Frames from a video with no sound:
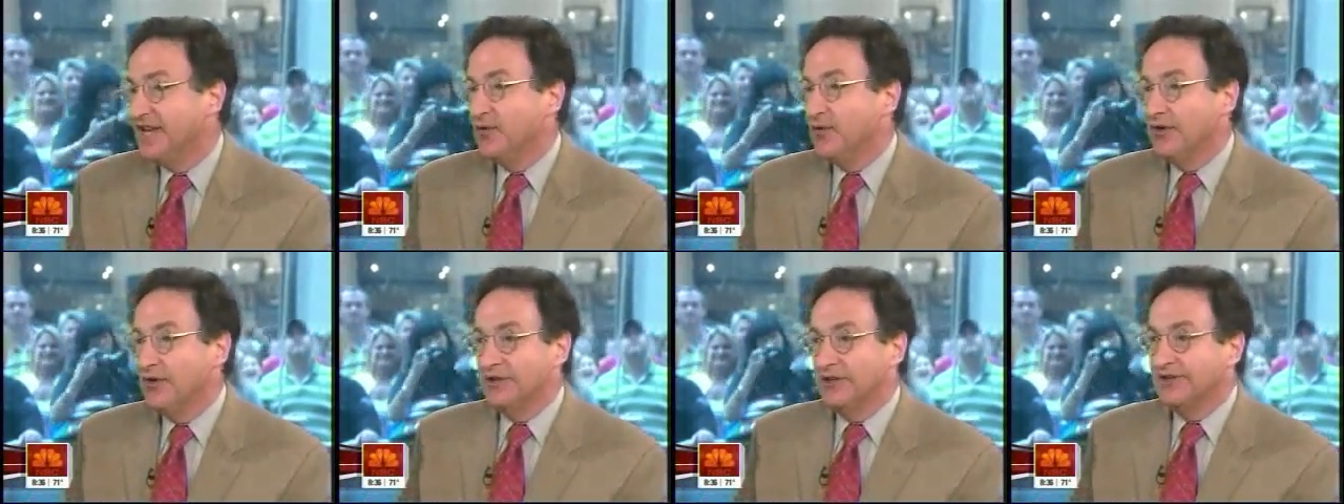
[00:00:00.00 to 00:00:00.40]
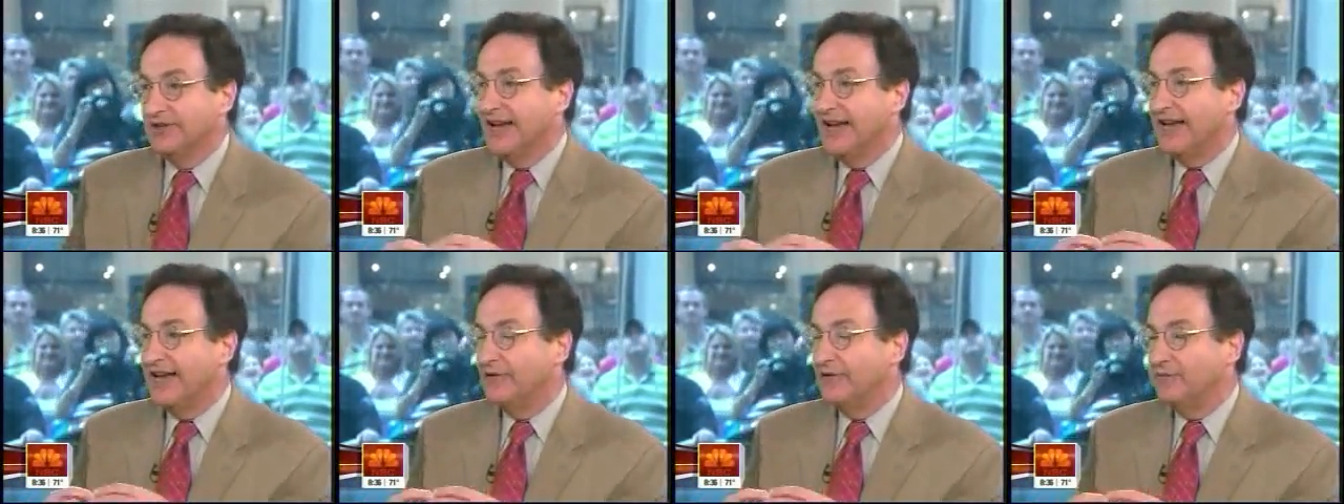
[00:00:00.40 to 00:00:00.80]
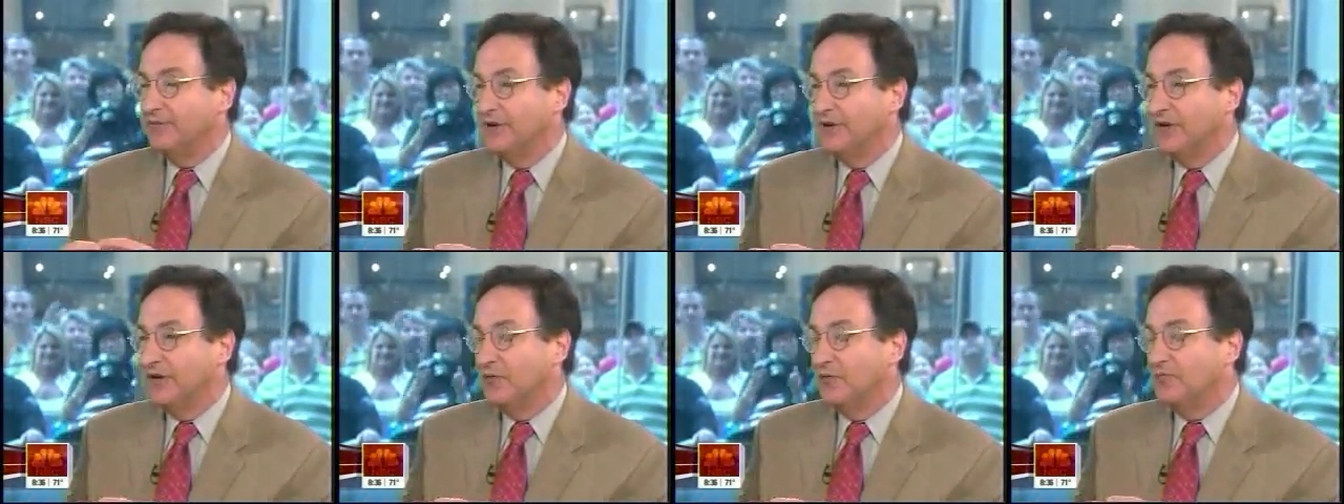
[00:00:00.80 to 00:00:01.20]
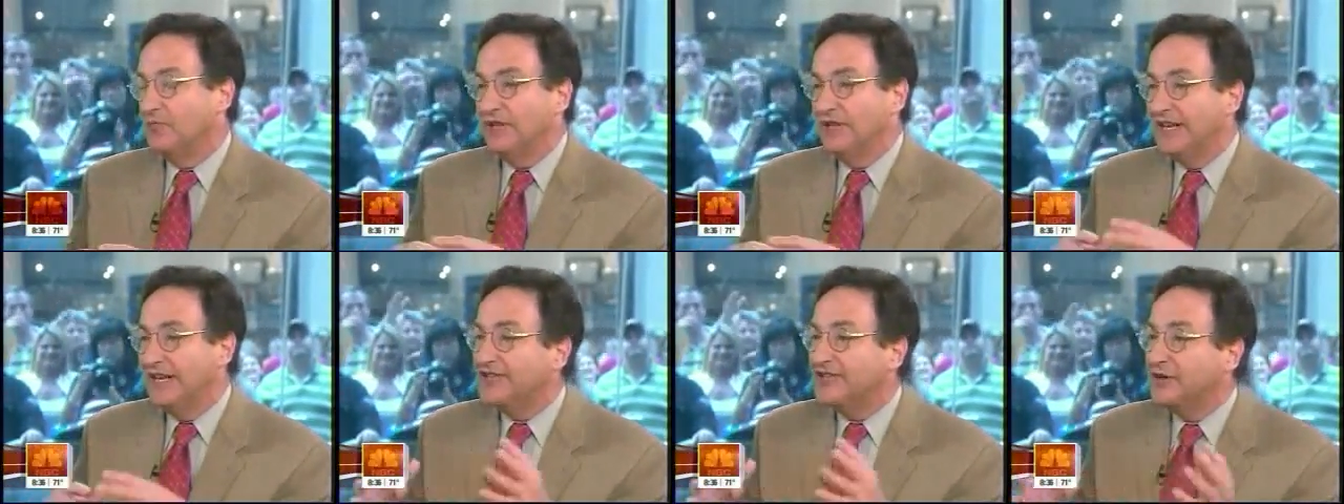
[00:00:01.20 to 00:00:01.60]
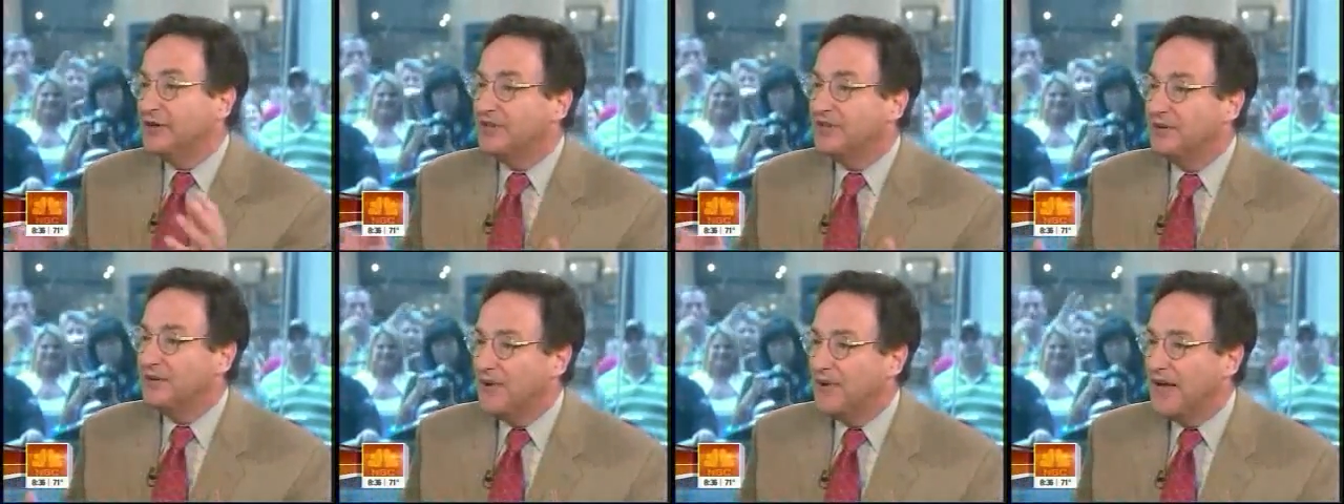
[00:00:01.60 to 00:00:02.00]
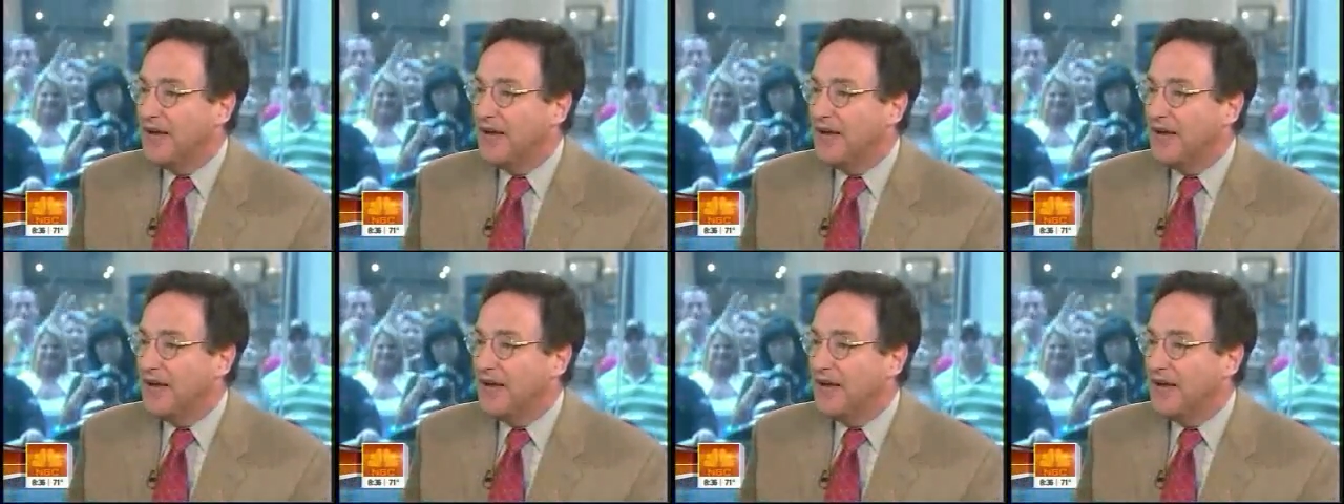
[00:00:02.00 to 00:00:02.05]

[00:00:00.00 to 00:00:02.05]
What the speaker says: you want to learn how to play something